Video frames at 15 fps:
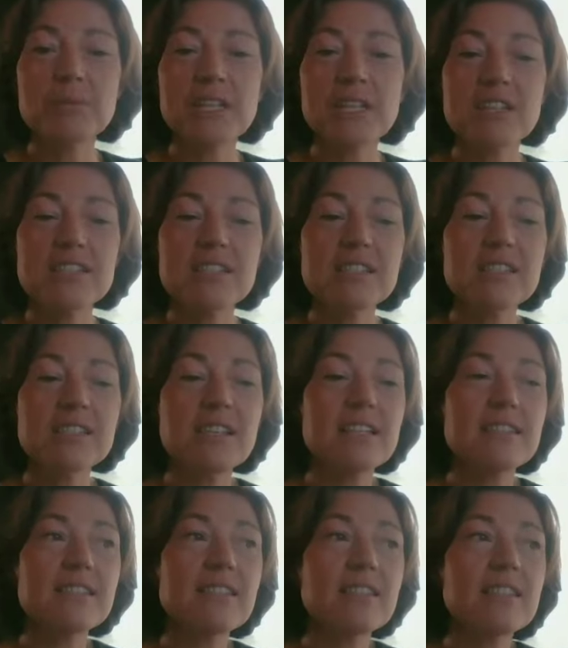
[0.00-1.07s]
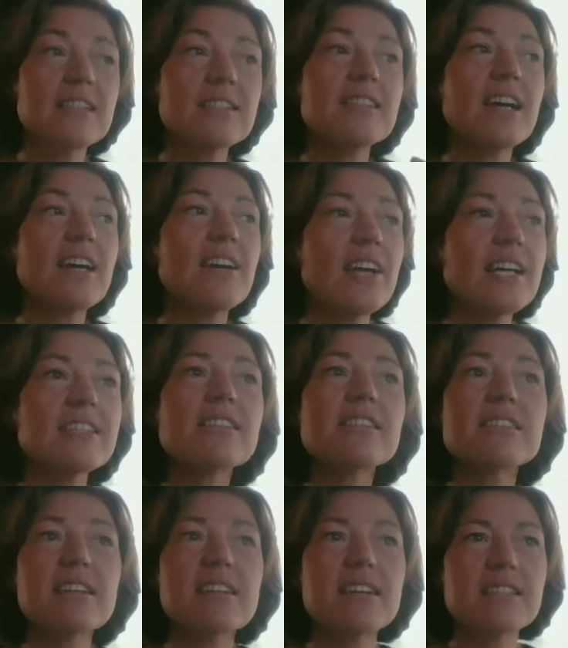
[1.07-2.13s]
because it's an entire
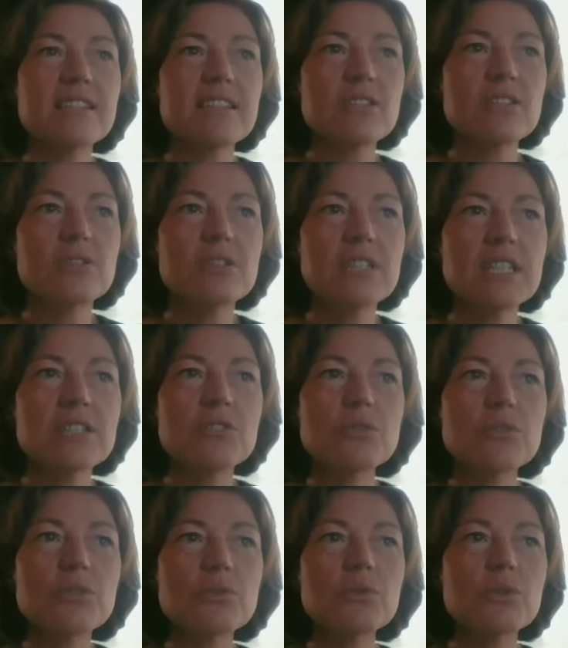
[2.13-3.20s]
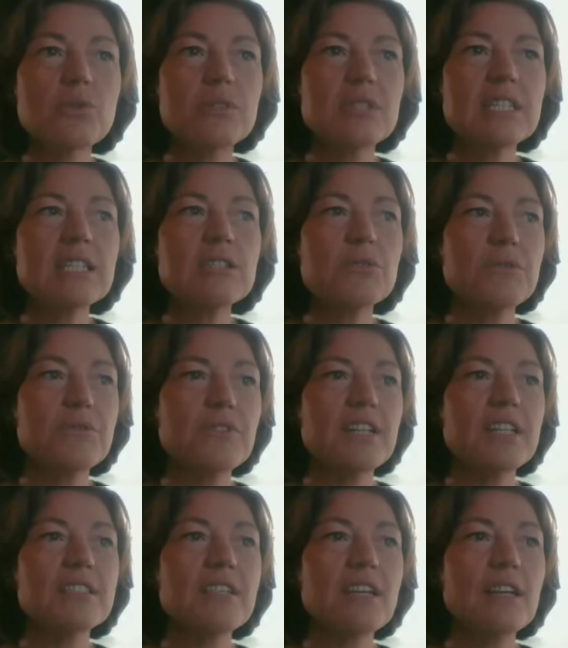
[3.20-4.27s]
exercise that you need to do. You need to
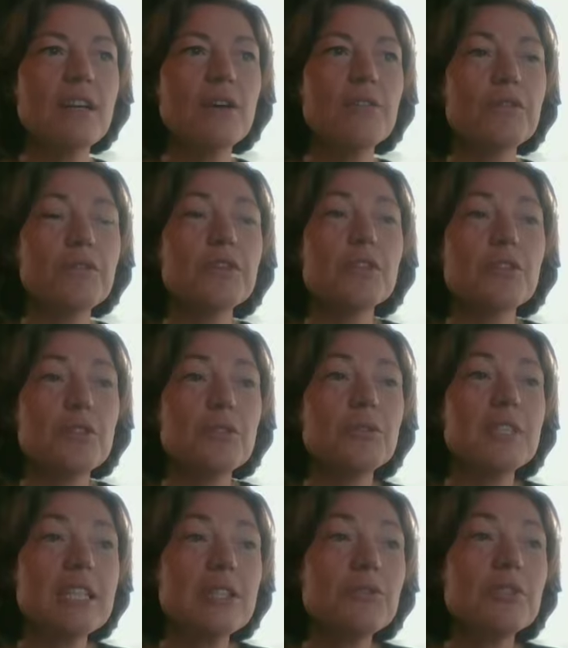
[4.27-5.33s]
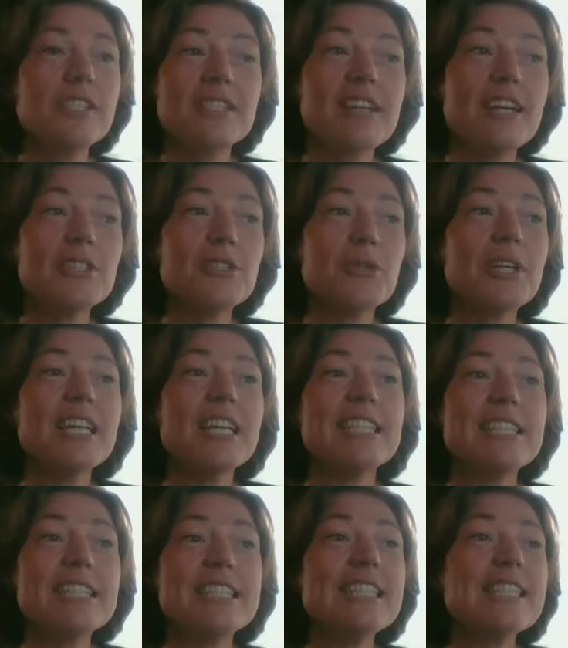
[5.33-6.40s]
find first you need to decide, okay,
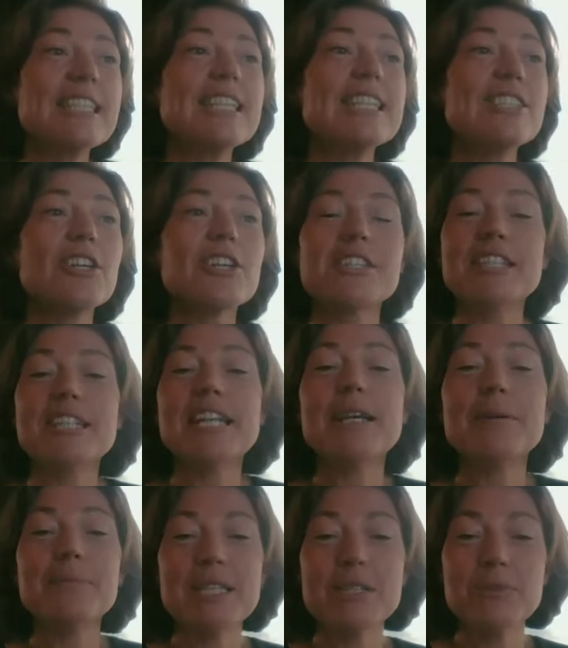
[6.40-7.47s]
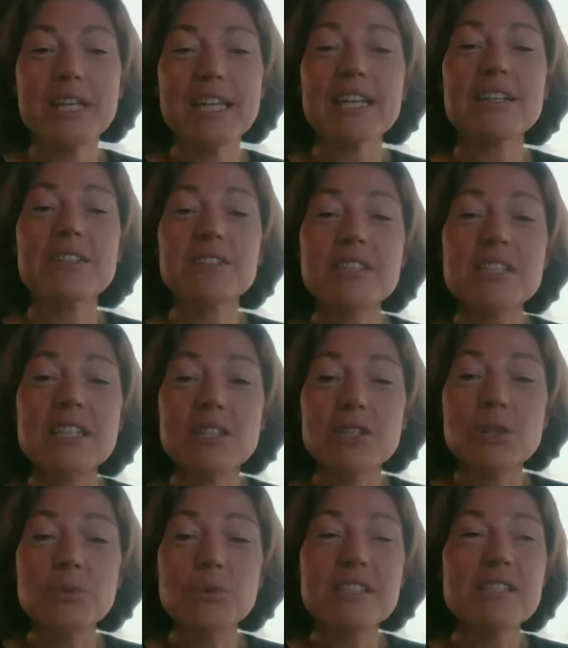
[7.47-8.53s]
this is not a name that we can
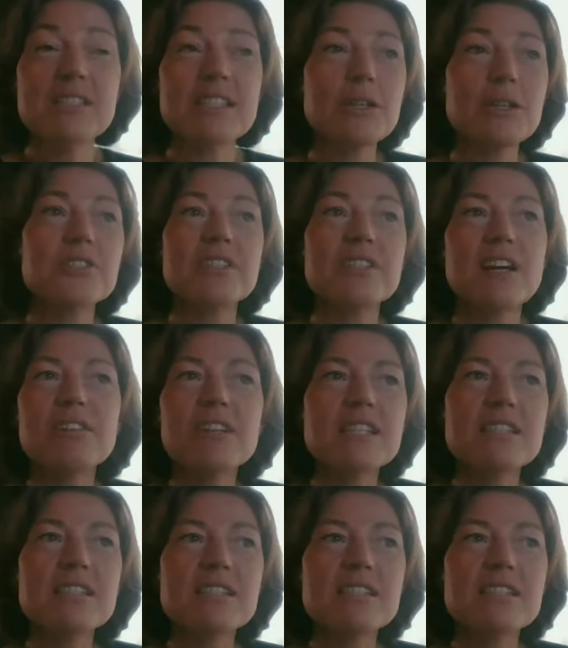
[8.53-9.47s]
continue with. Secretary